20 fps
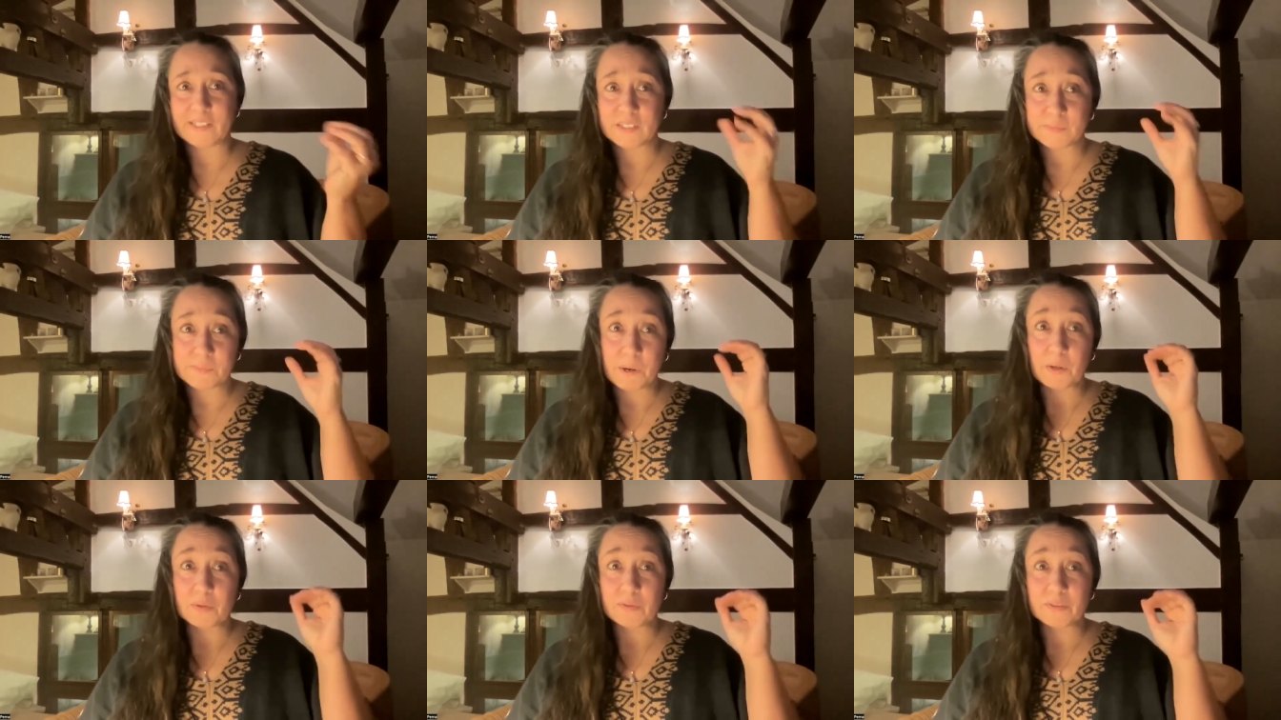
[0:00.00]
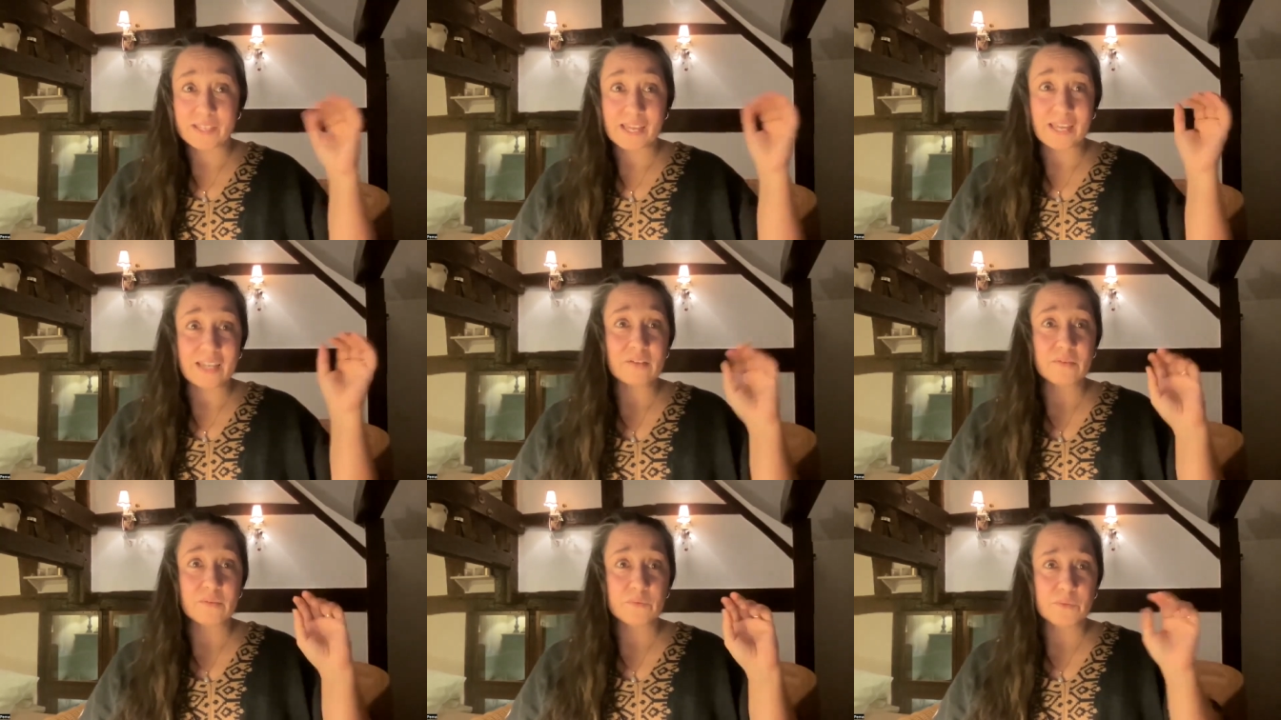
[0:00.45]
It's about
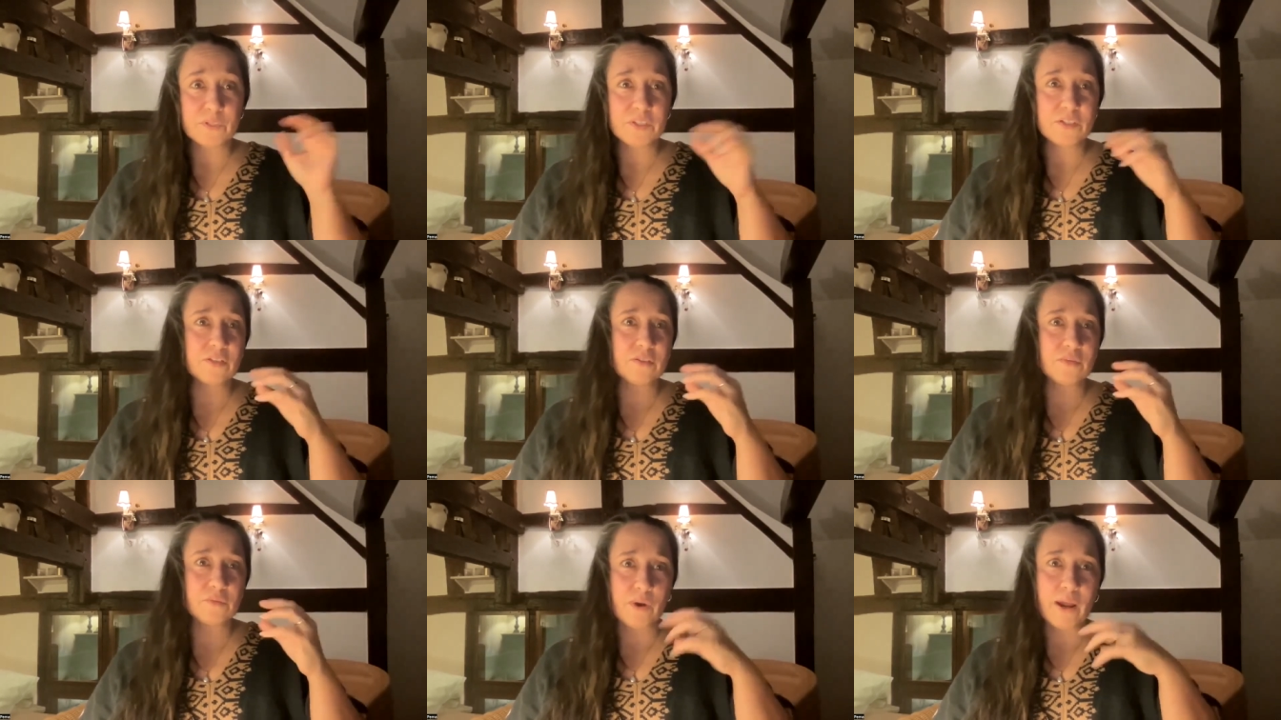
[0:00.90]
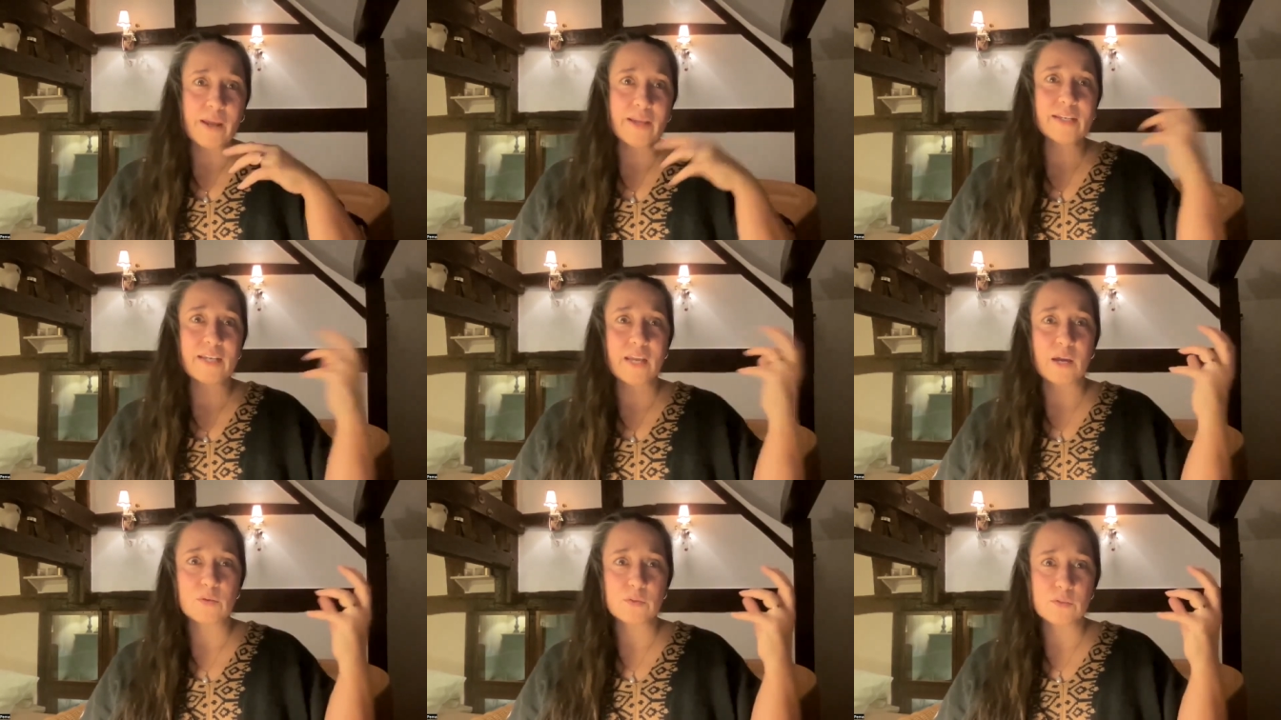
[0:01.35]
that which
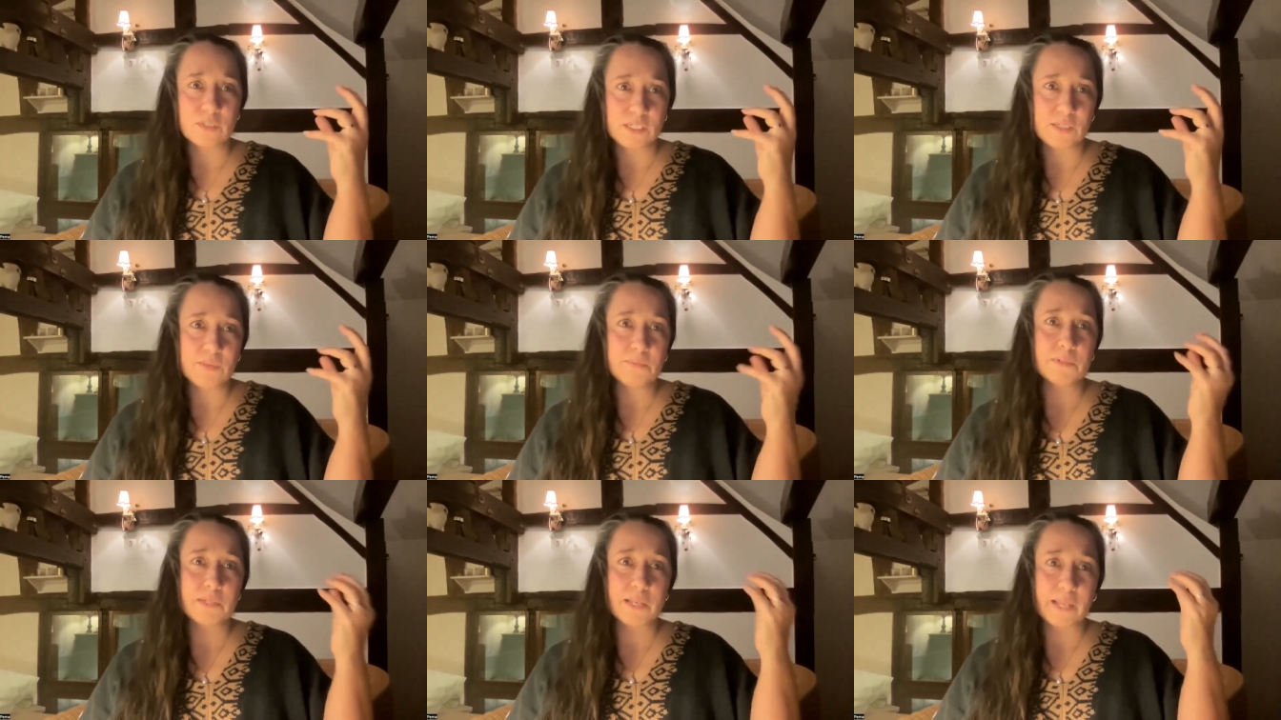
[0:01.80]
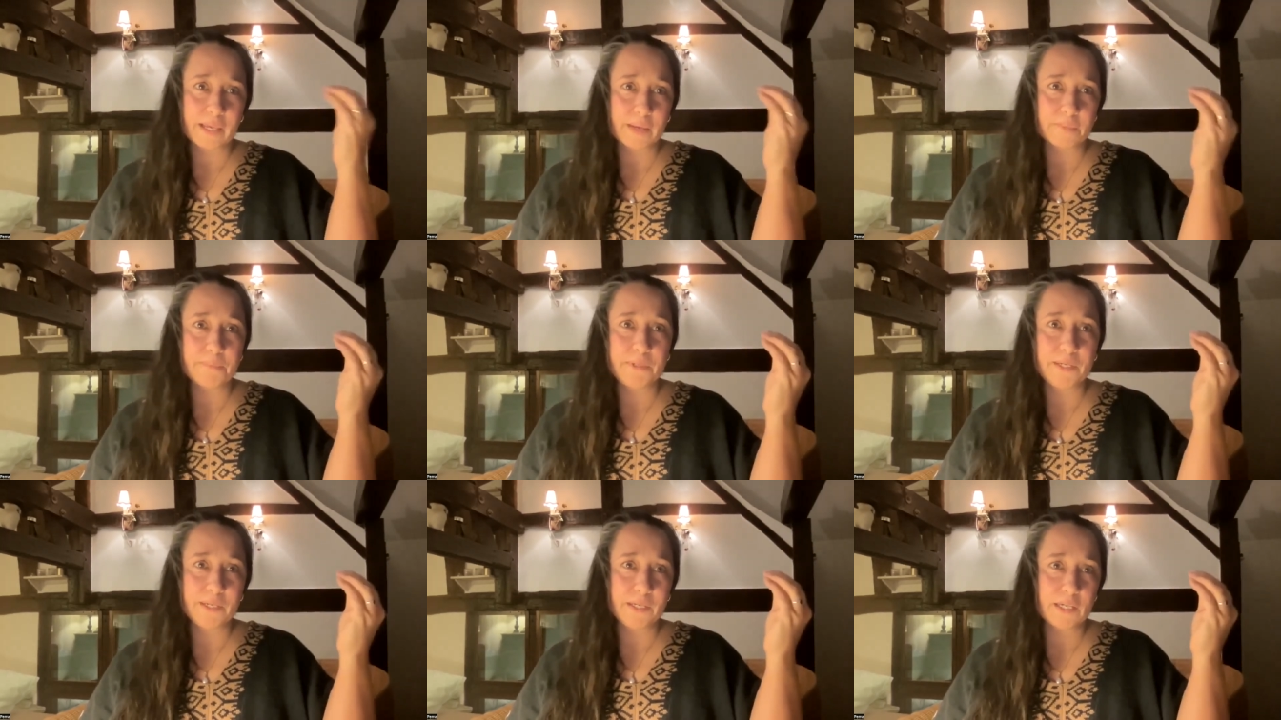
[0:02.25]
right now seems like
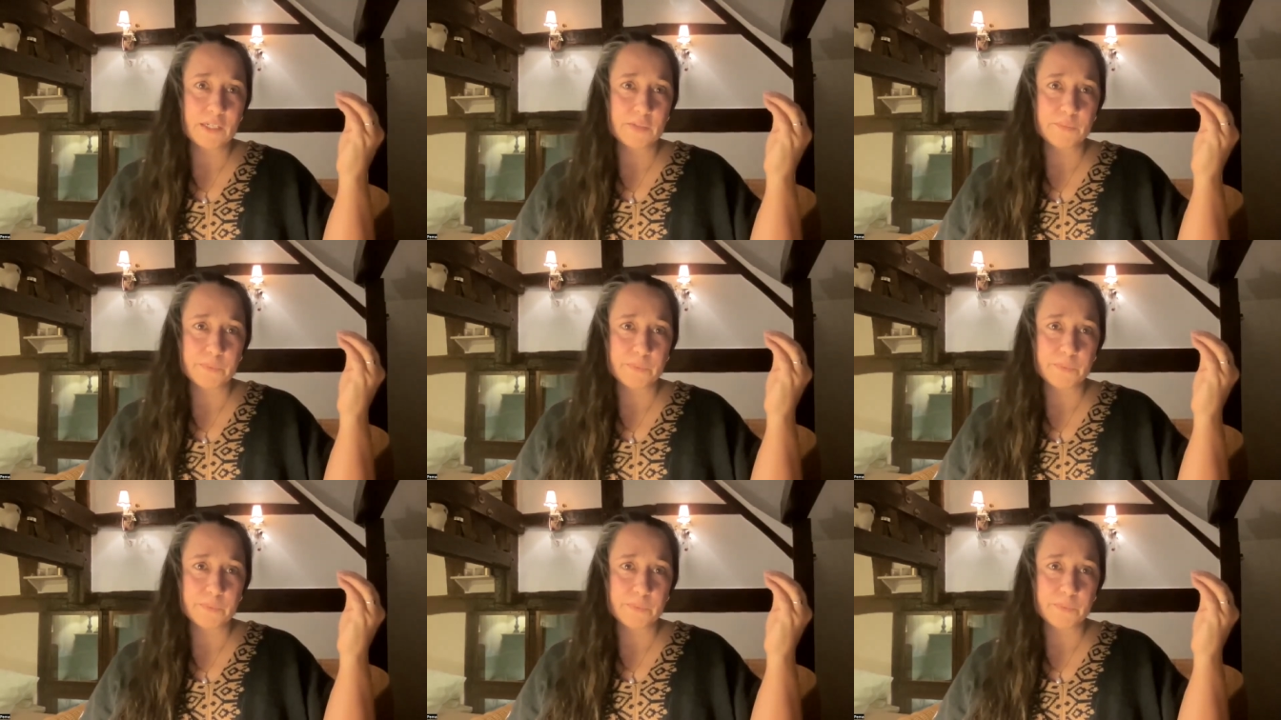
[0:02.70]
a peak